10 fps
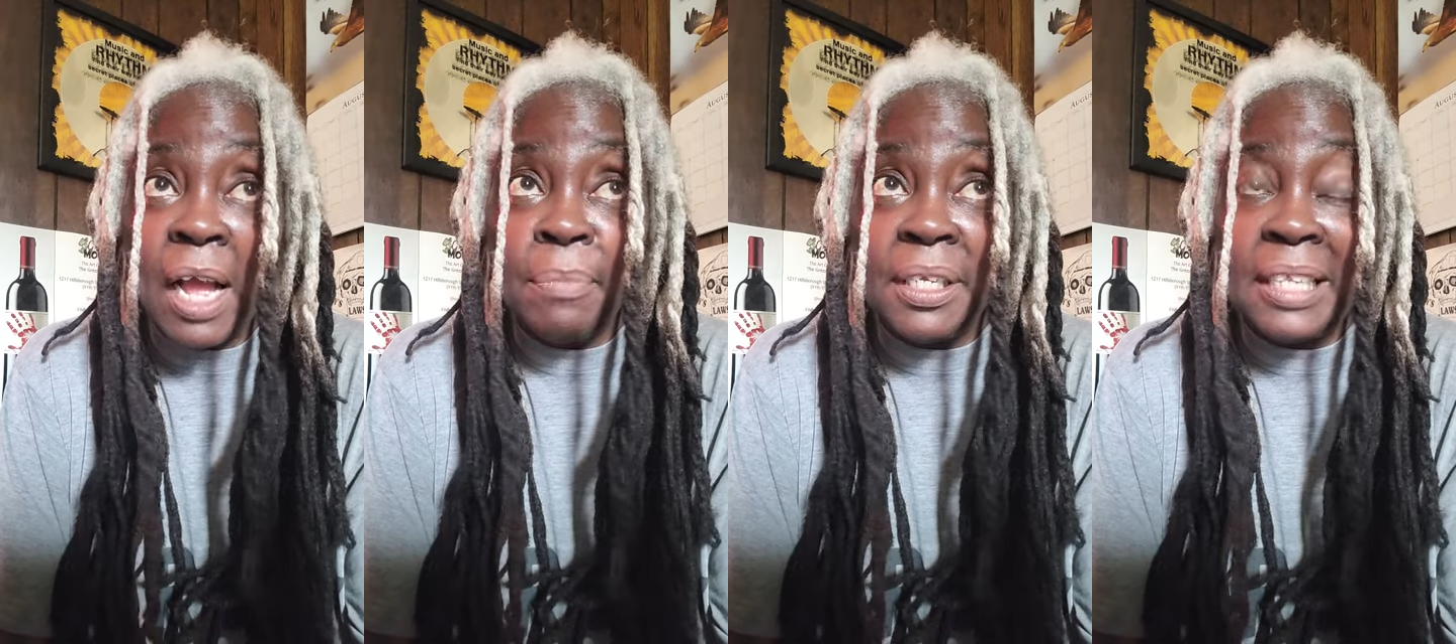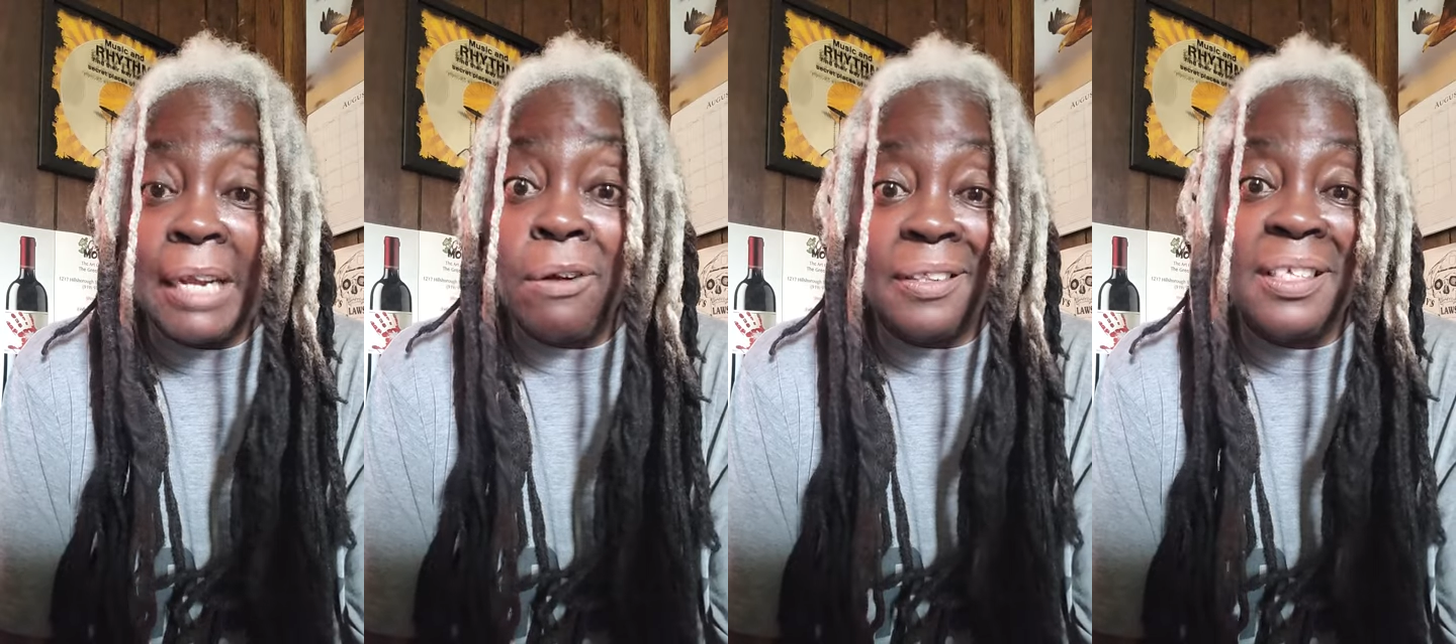I mean, they
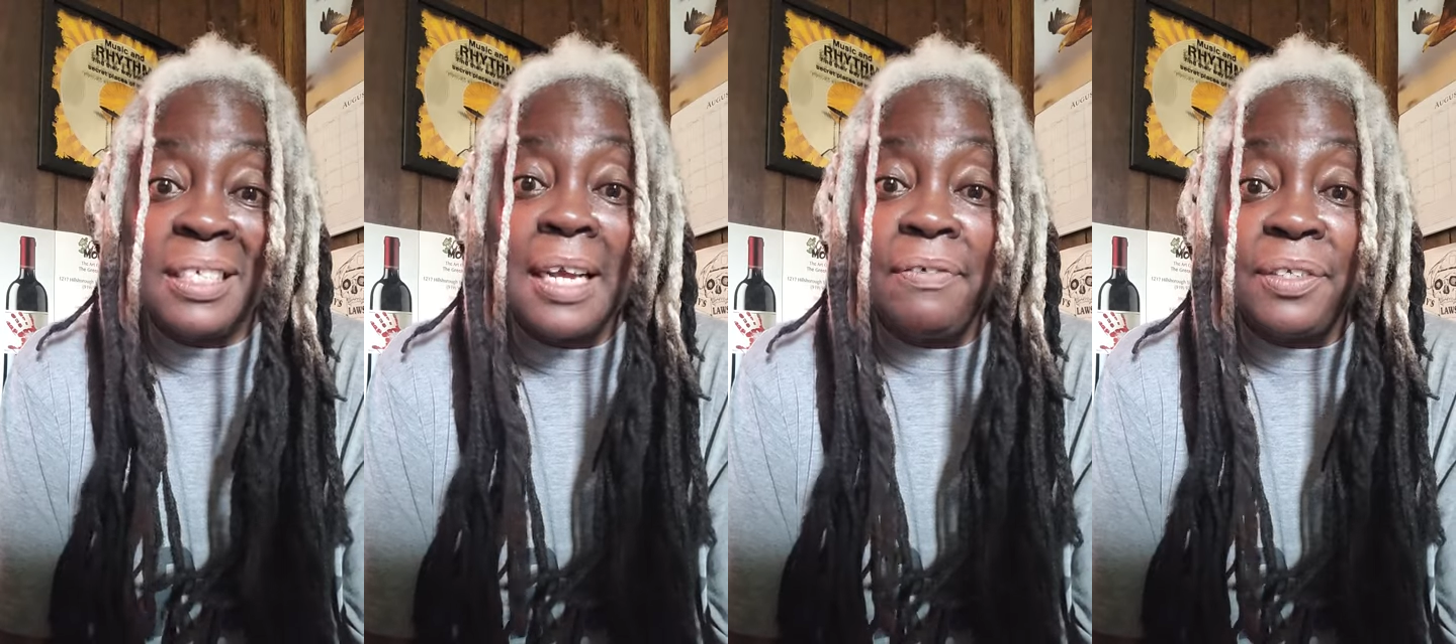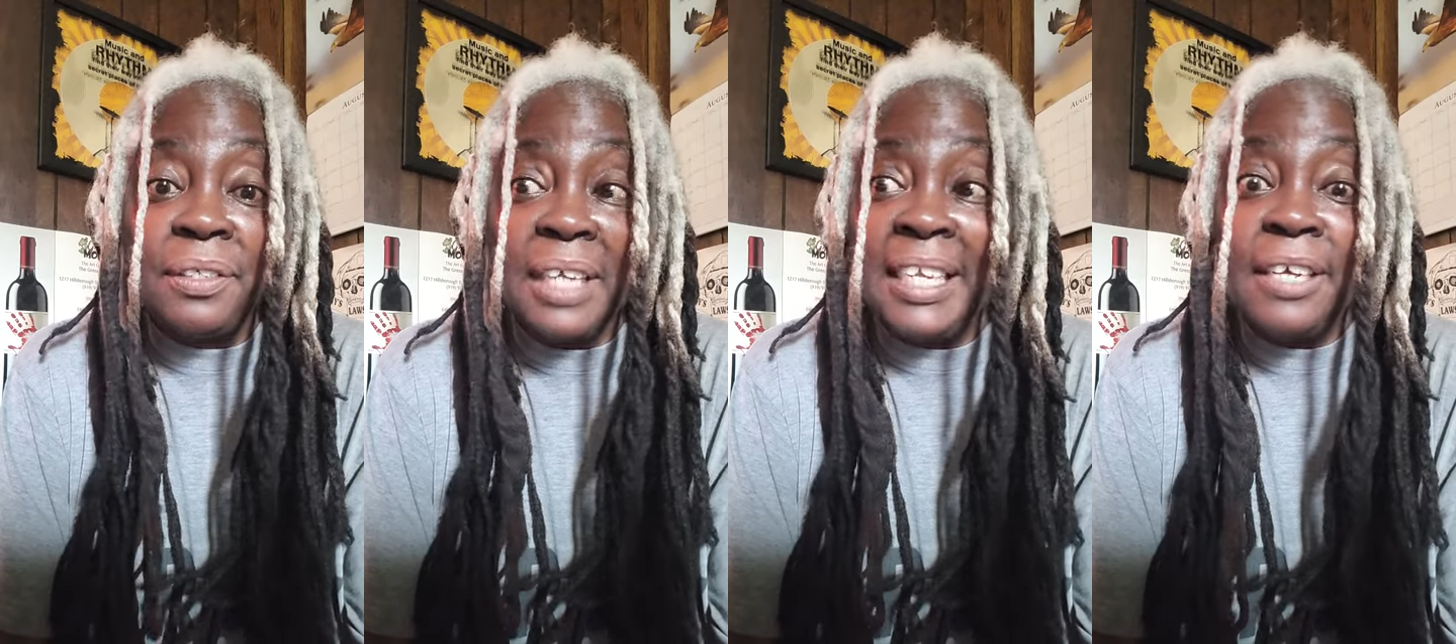are the devil,
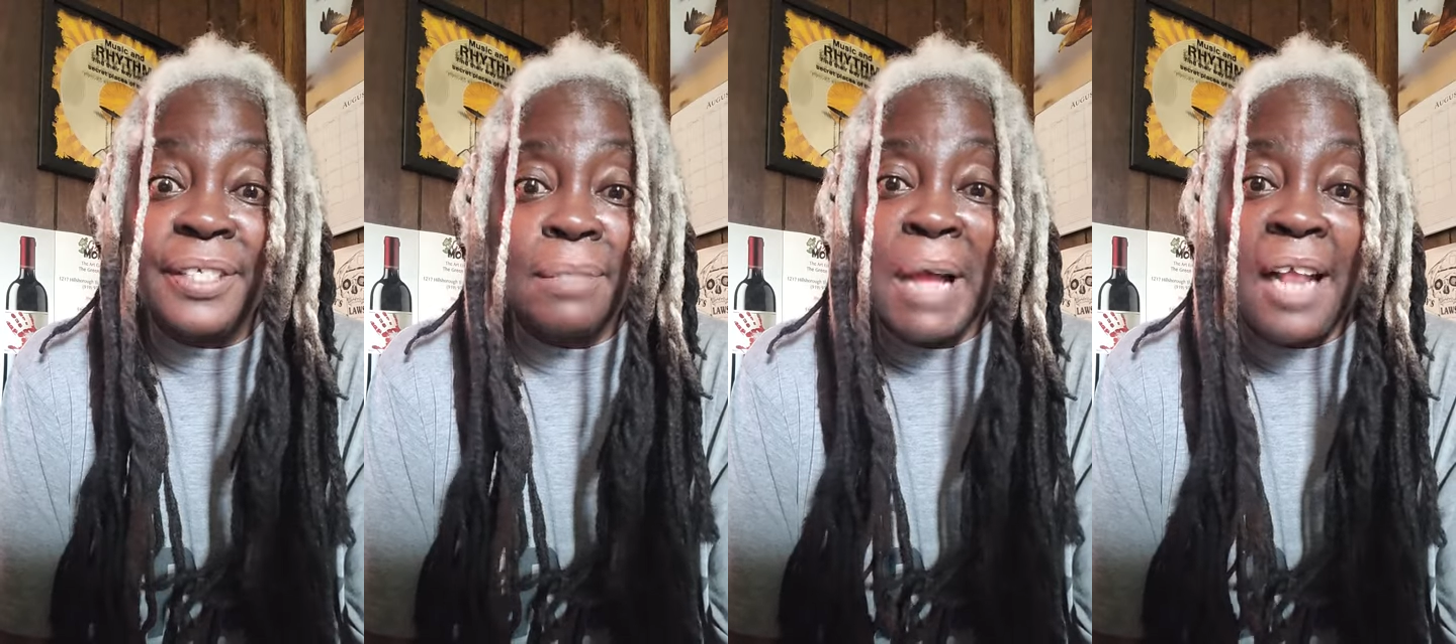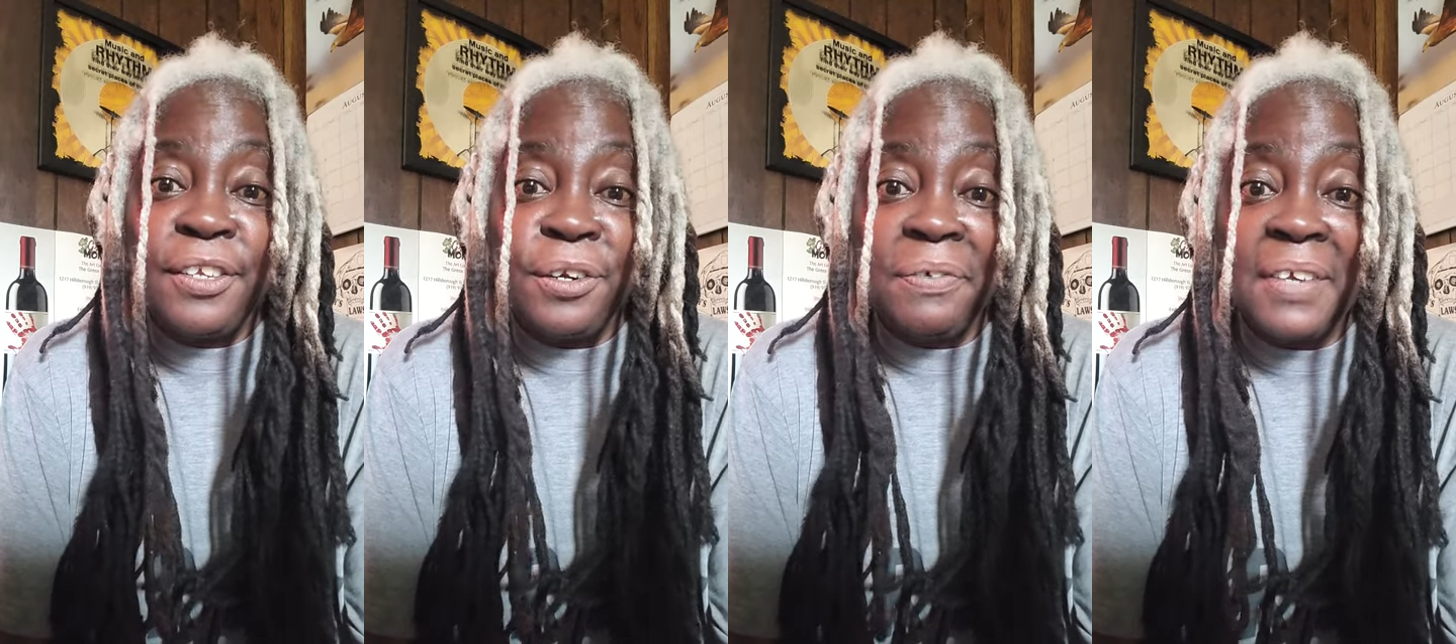and they'll smile
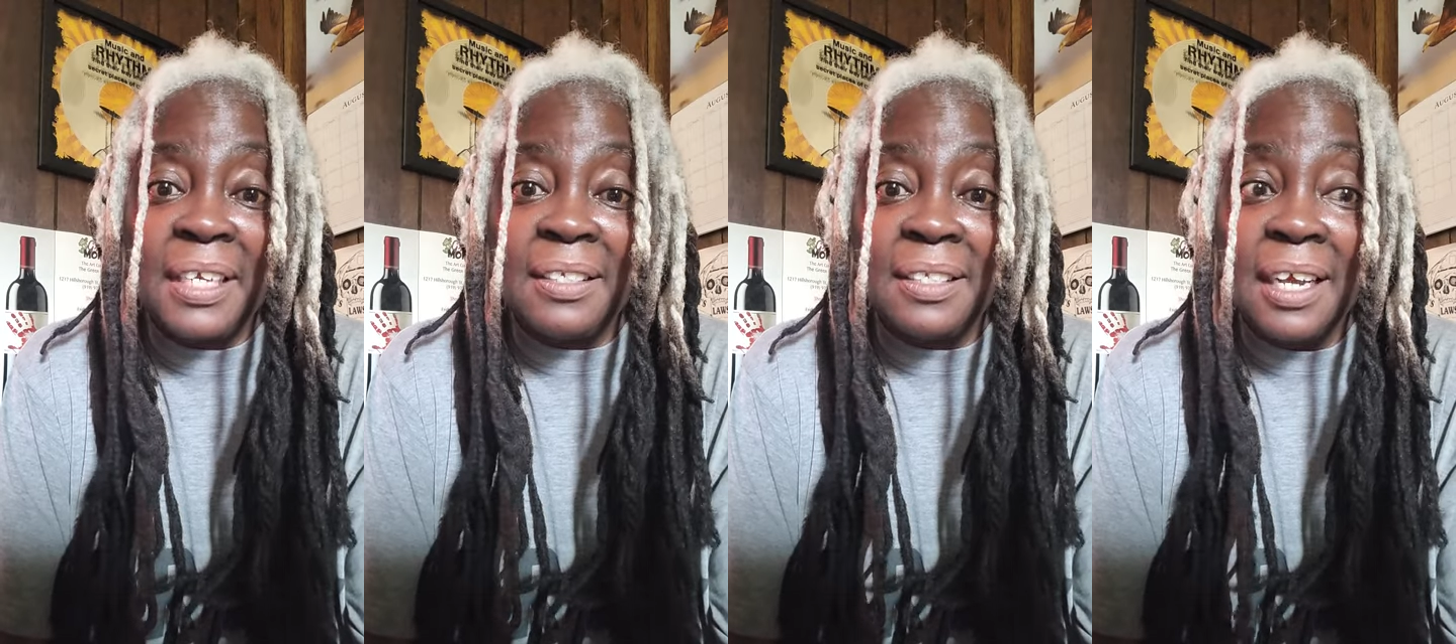in your face.